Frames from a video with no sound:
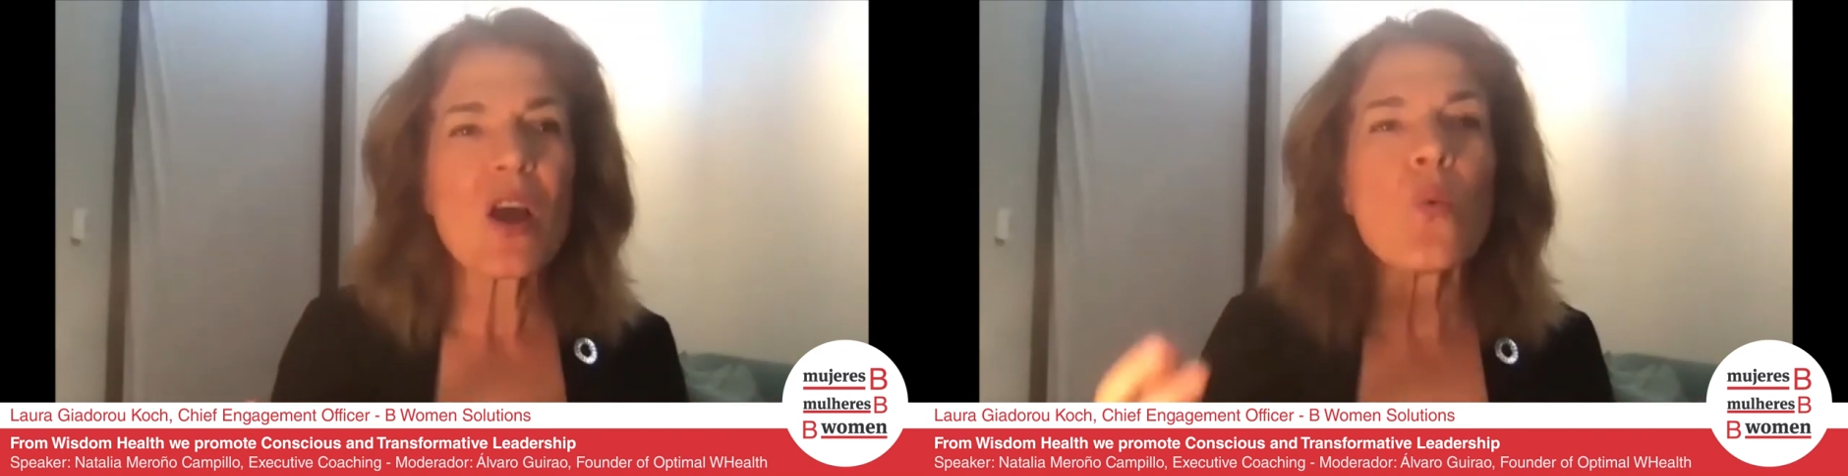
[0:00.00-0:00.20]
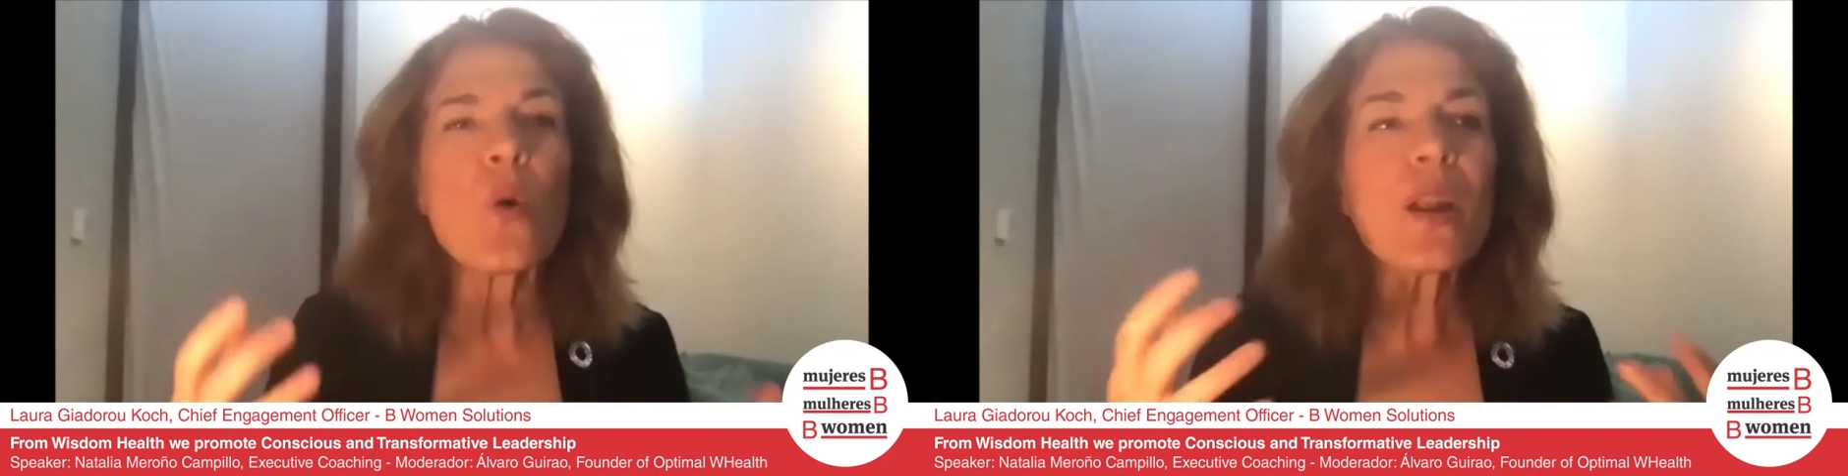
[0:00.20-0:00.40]

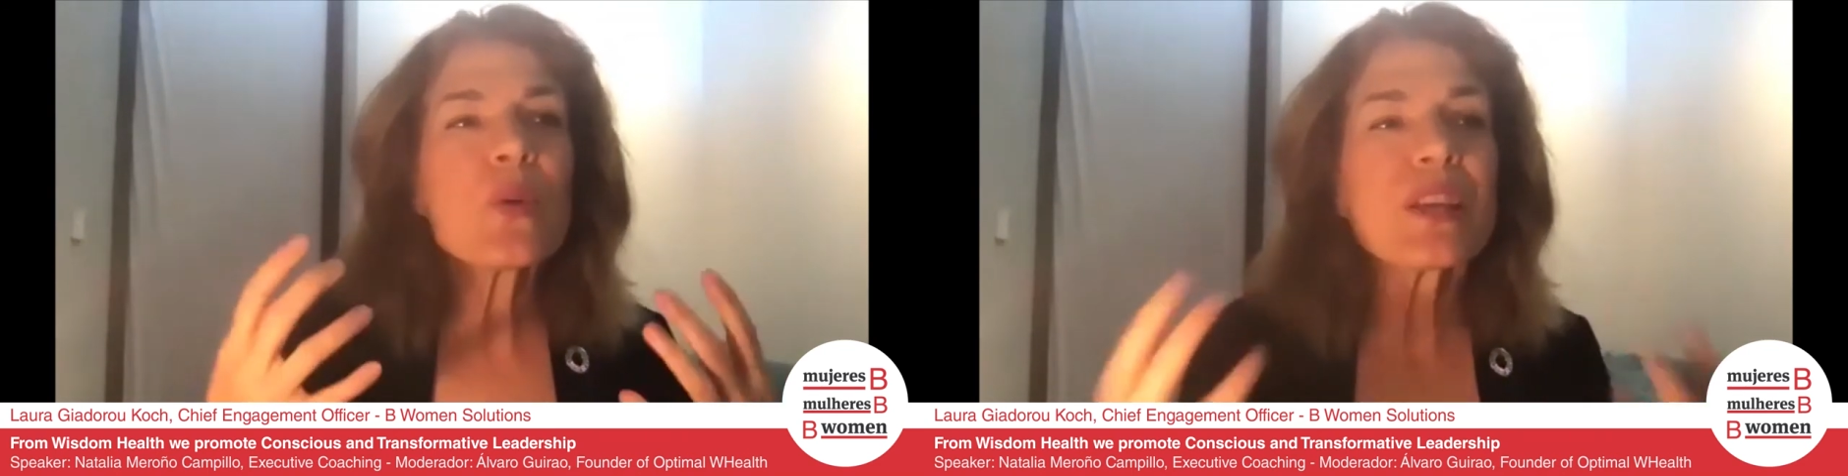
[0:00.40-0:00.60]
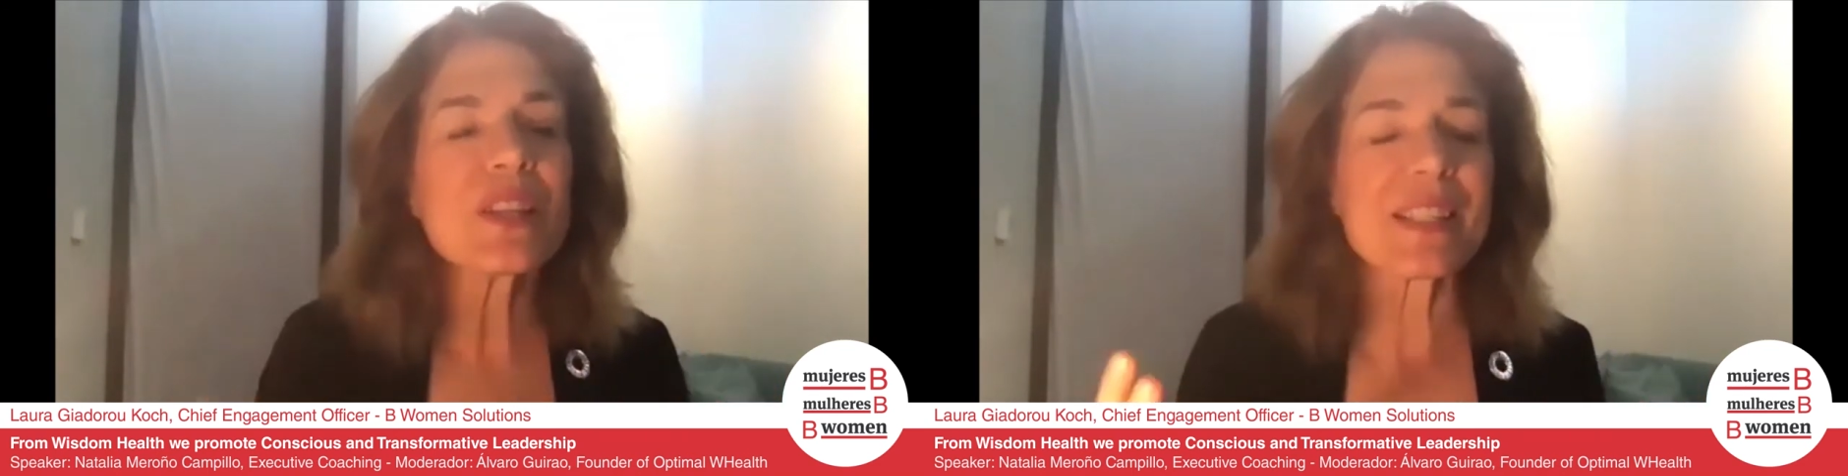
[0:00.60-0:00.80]
What are
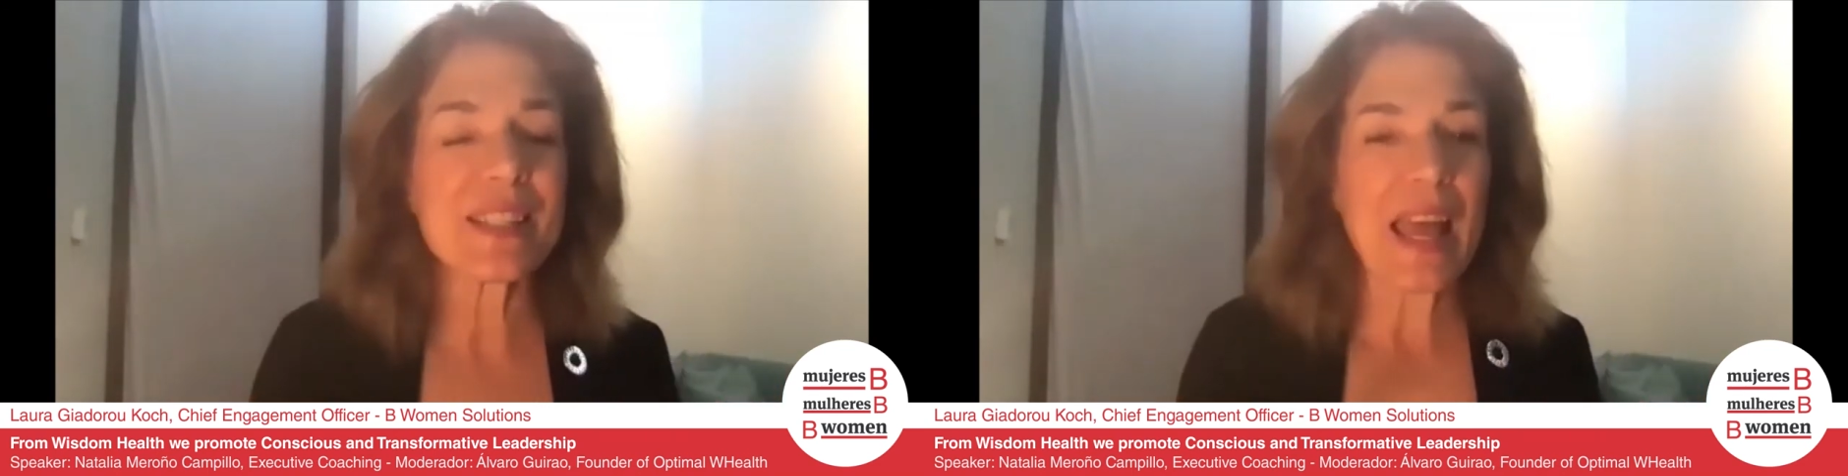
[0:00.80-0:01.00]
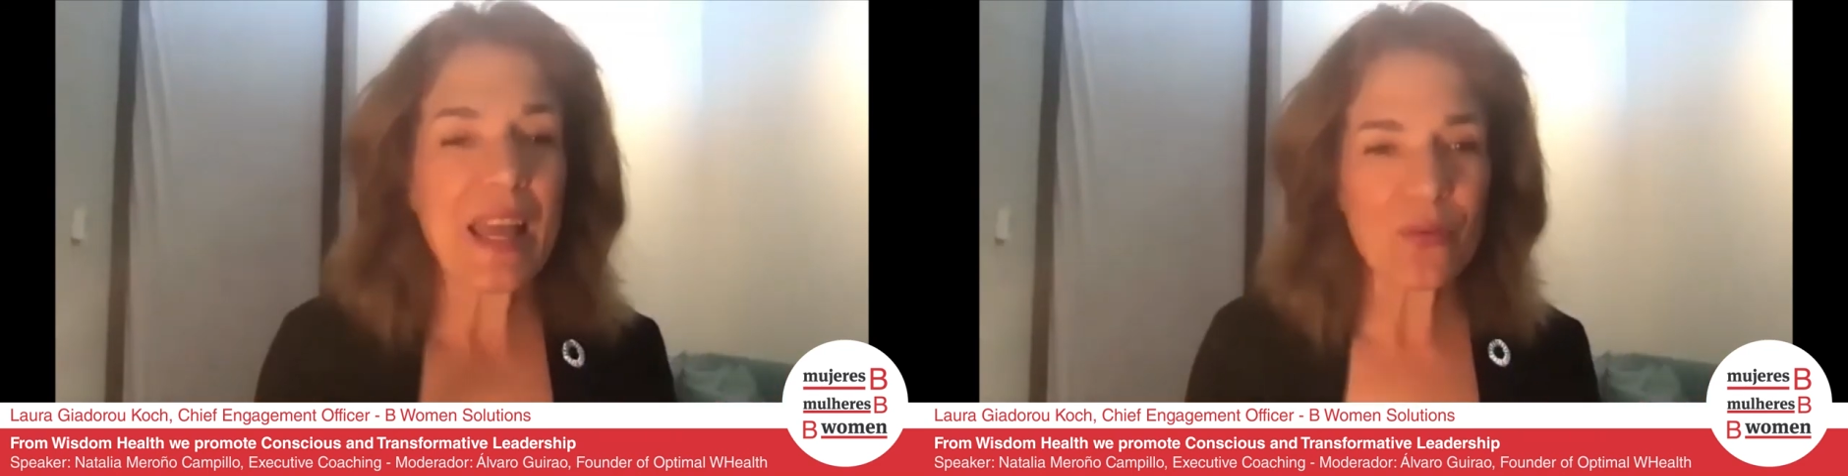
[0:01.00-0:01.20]
we going to
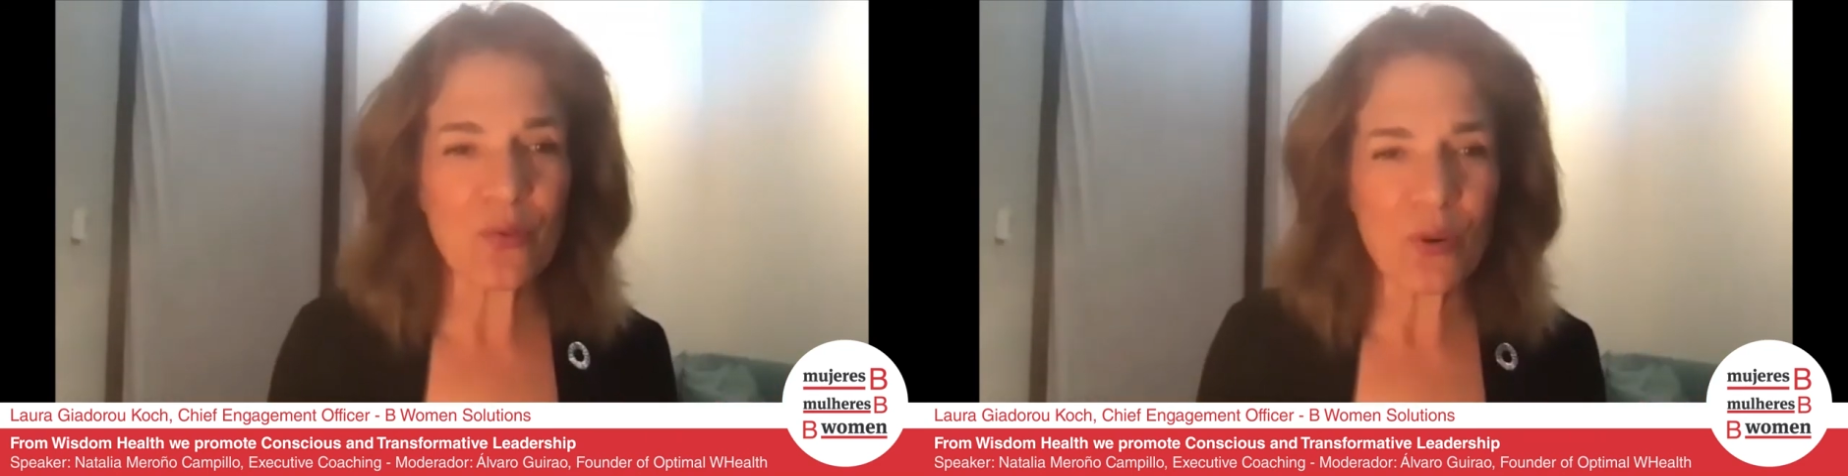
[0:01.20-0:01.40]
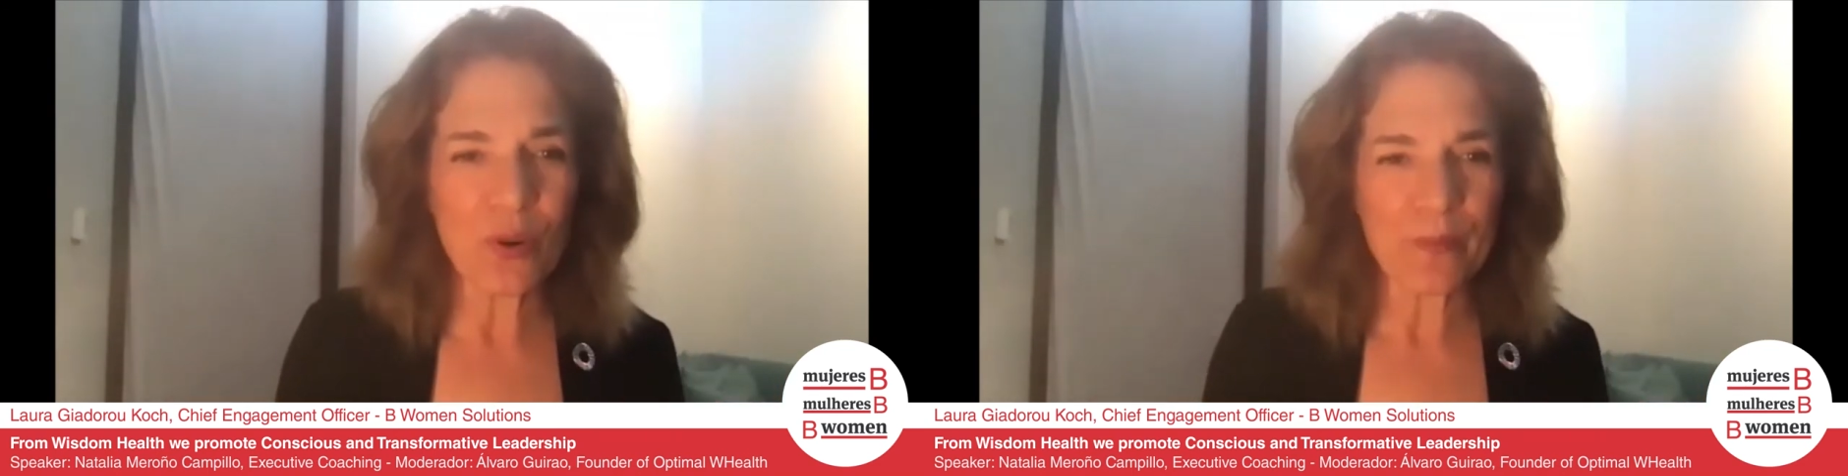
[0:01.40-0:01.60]
stand
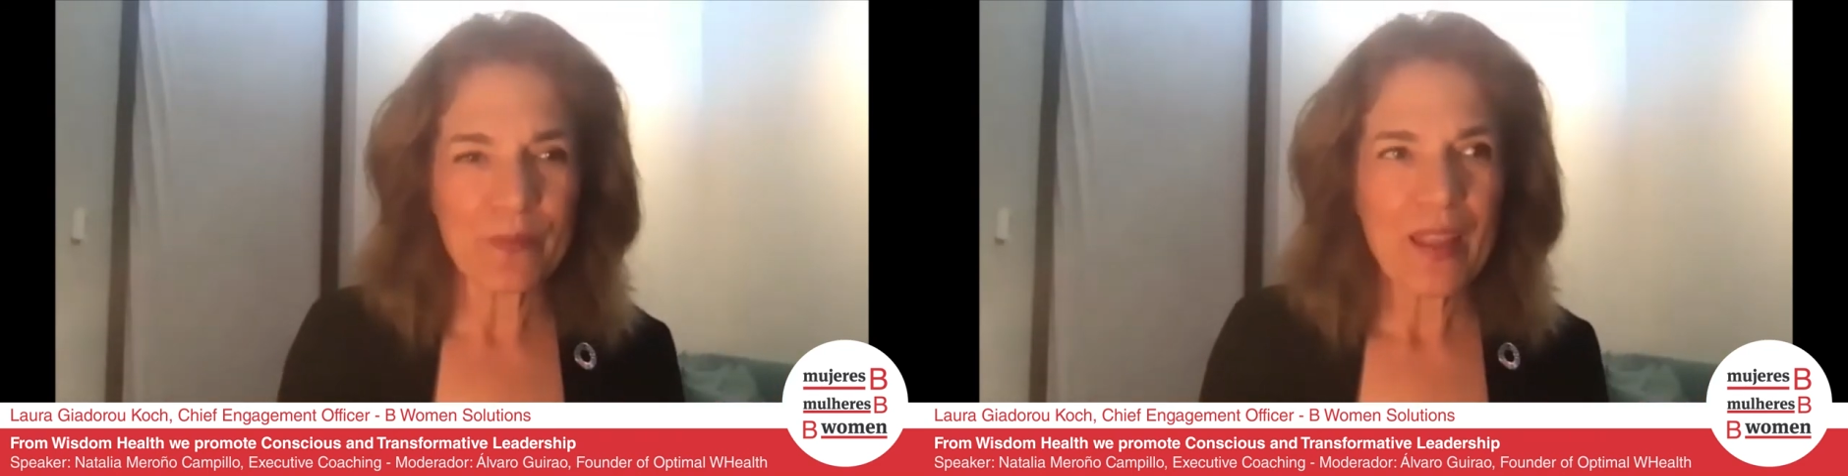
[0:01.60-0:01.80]
for?